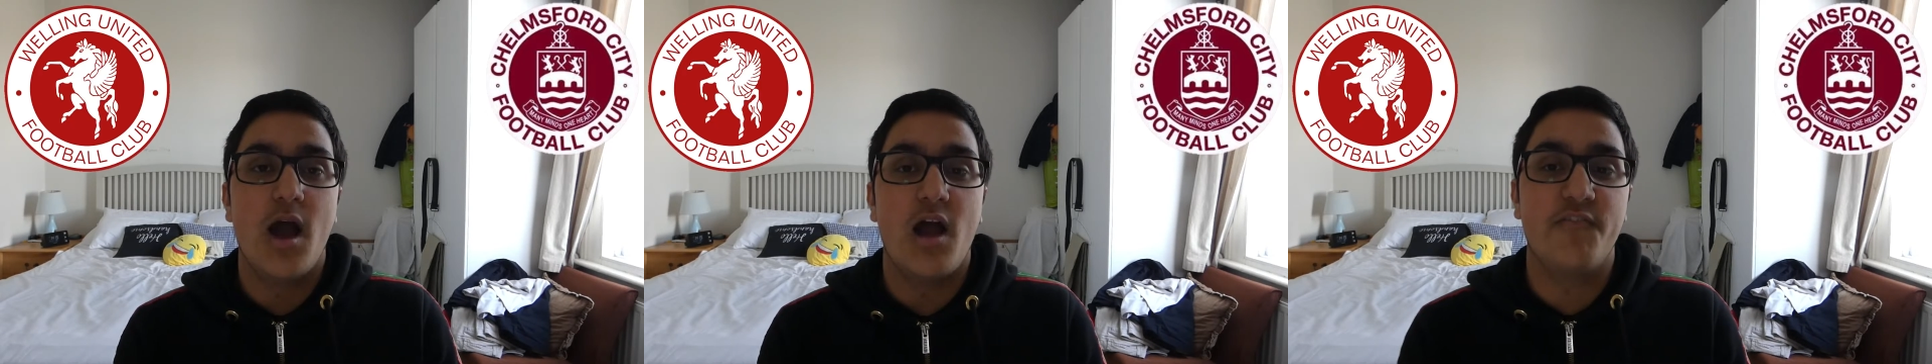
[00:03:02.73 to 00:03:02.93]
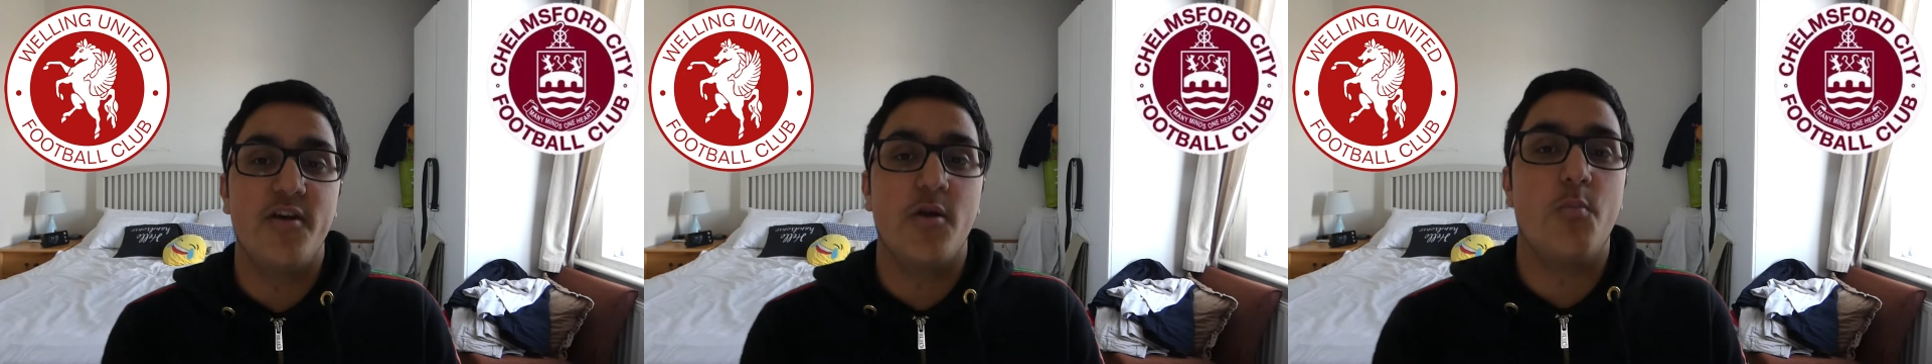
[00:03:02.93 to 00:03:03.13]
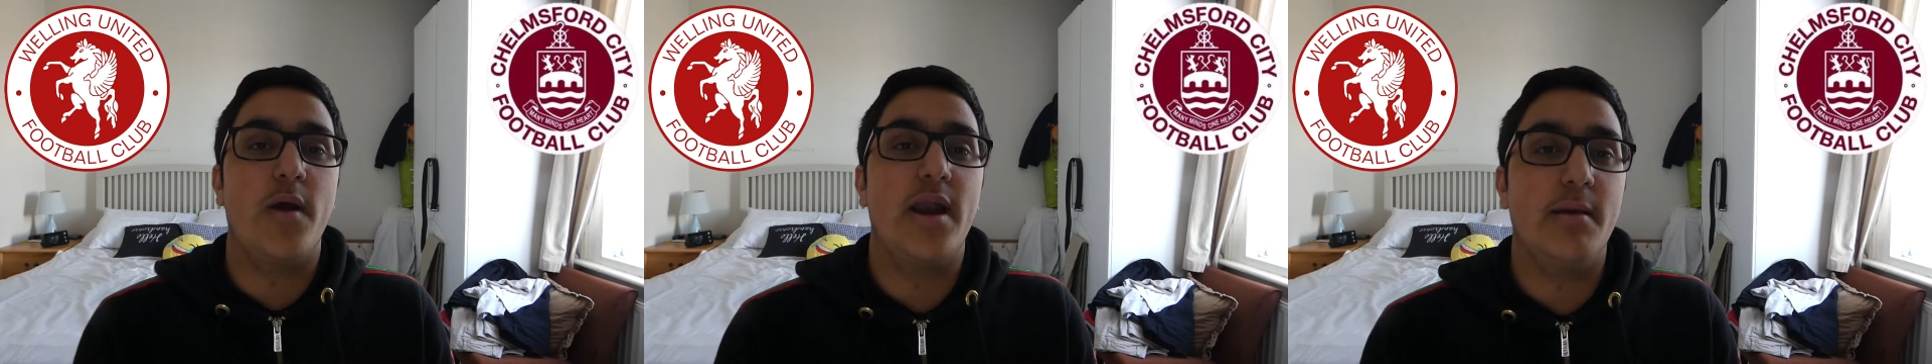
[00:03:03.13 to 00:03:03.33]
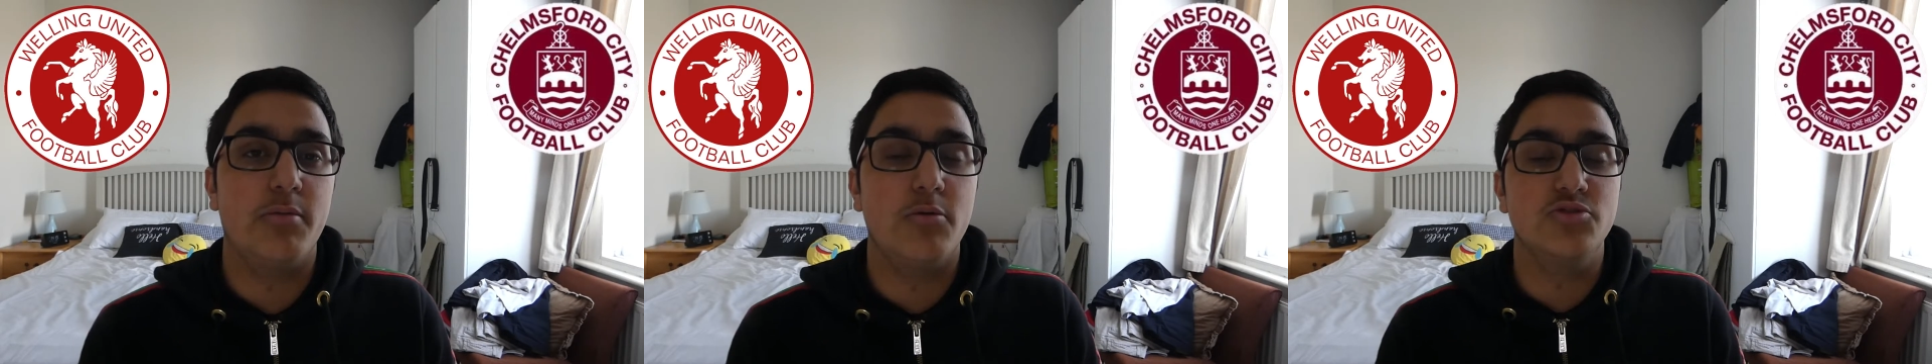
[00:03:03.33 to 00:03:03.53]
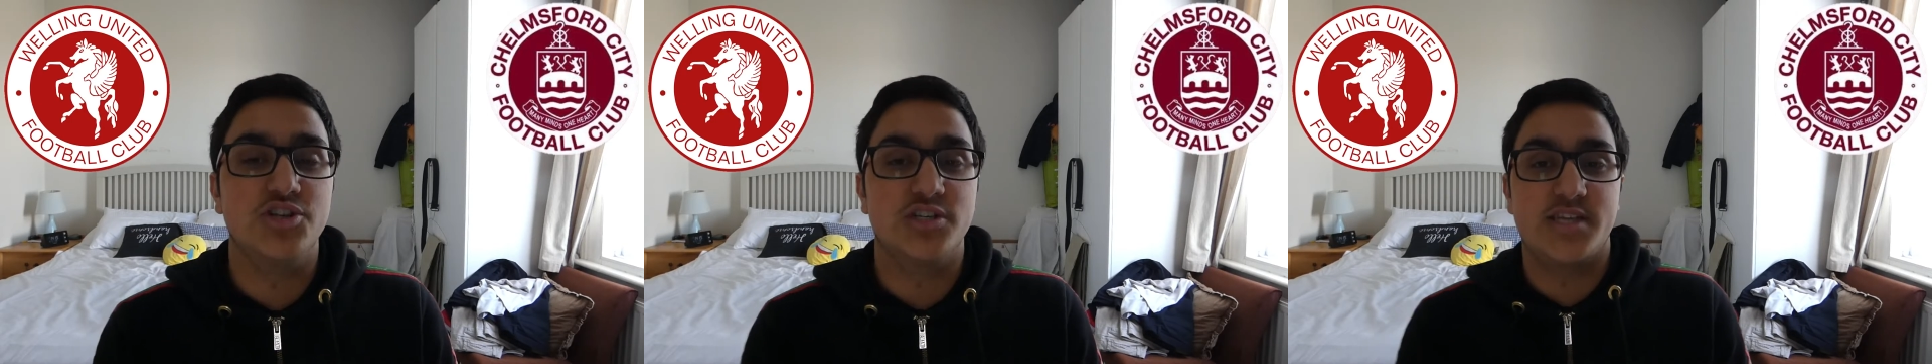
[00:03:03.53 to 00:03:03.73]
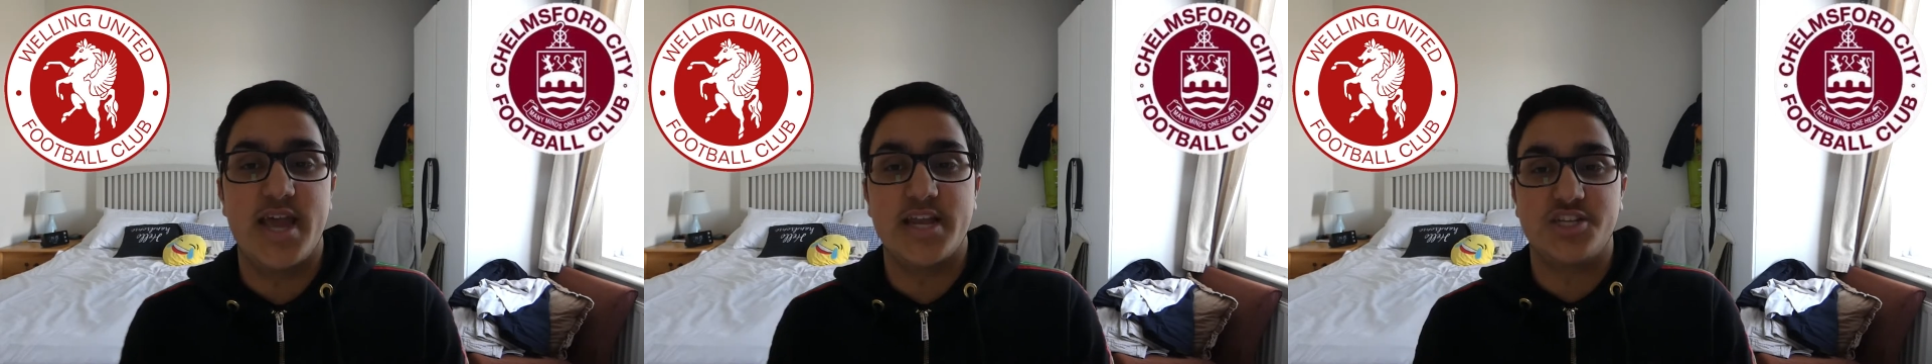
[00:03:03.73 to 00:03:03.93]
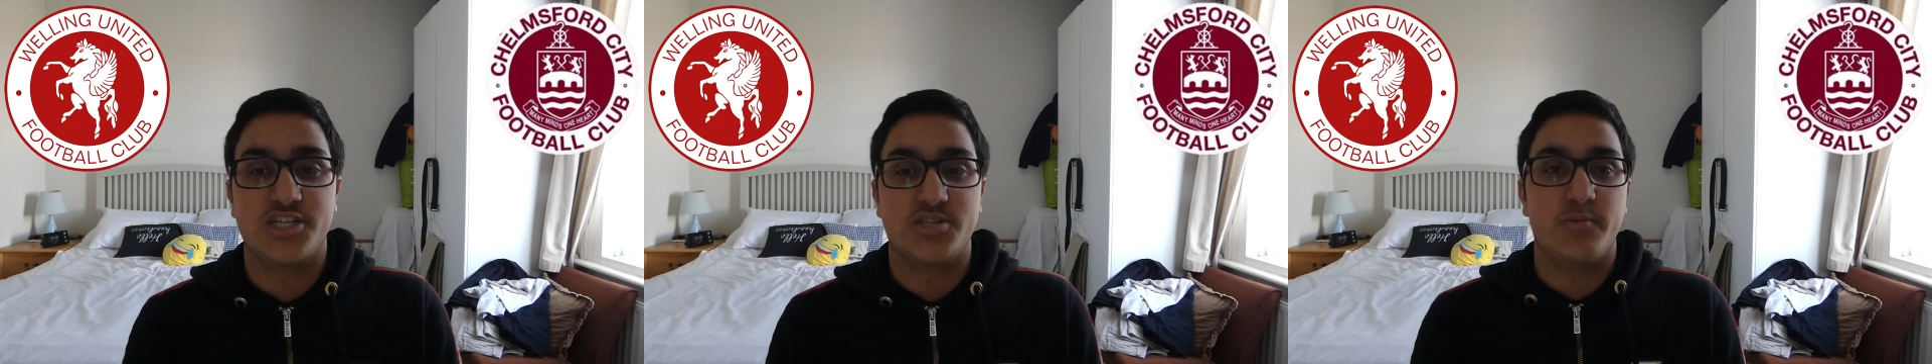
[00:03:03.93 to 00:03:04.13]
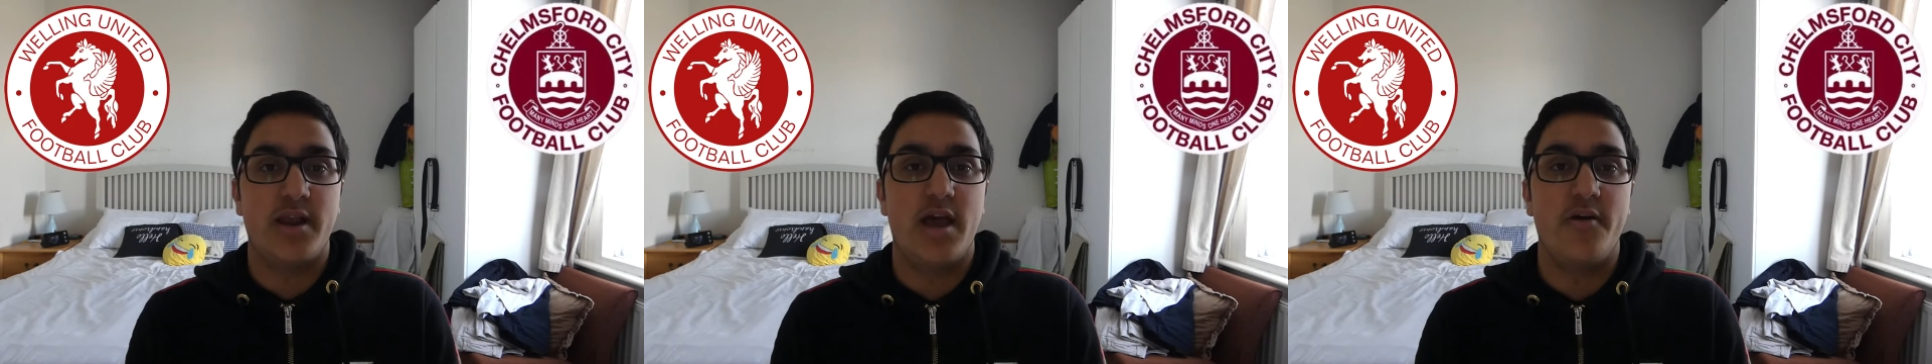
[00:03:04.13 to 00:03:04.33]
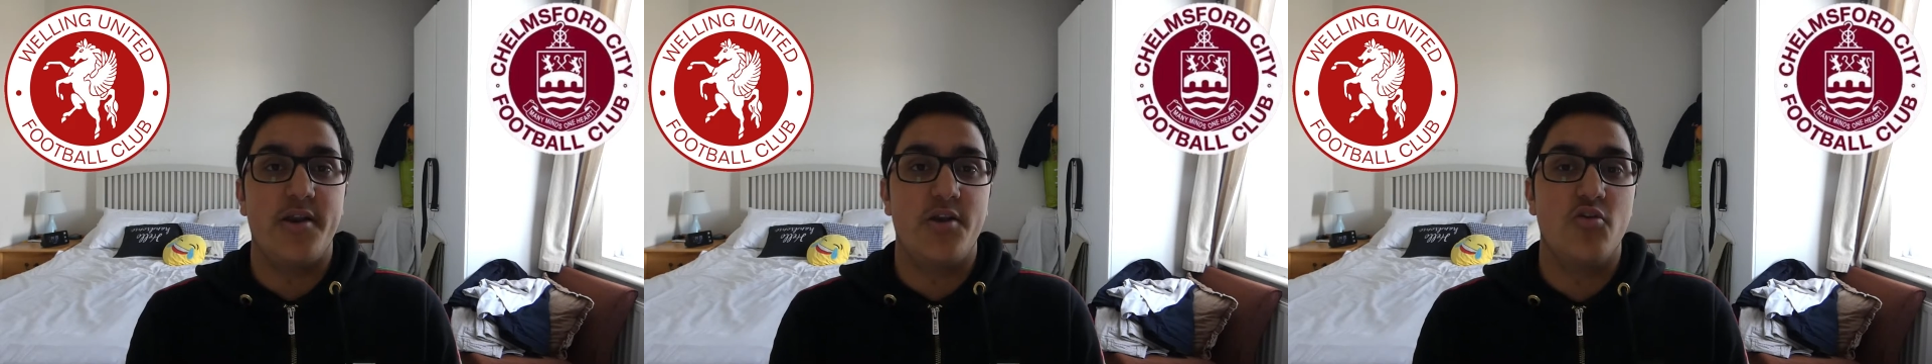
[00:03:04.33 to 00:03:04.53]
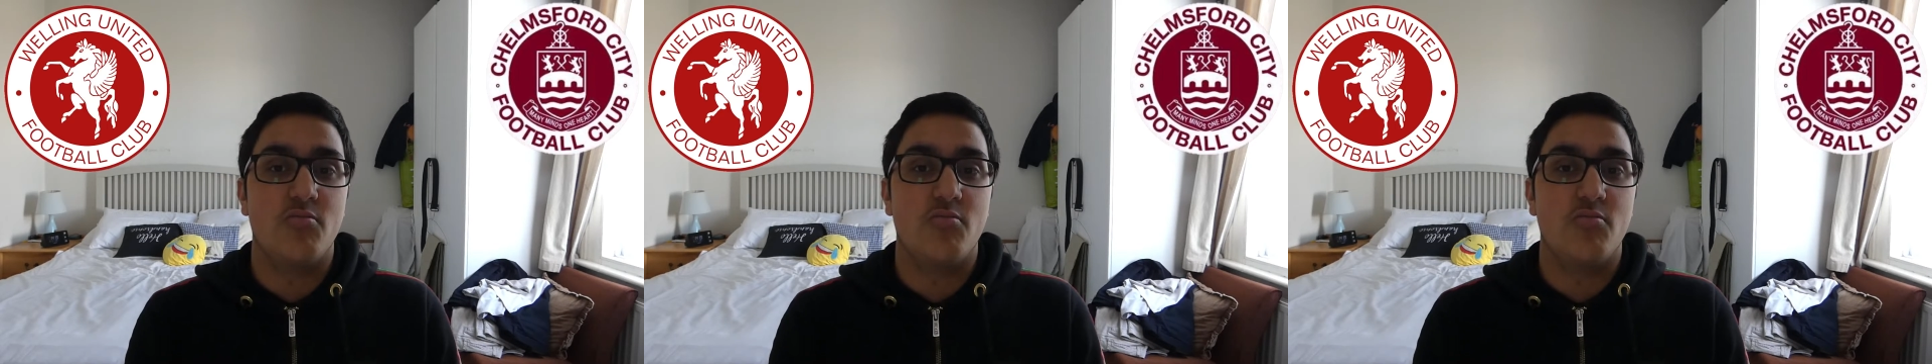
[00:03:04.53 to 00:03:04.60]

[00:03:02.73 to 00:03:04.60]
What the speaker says: I think Welling will just edge this one out in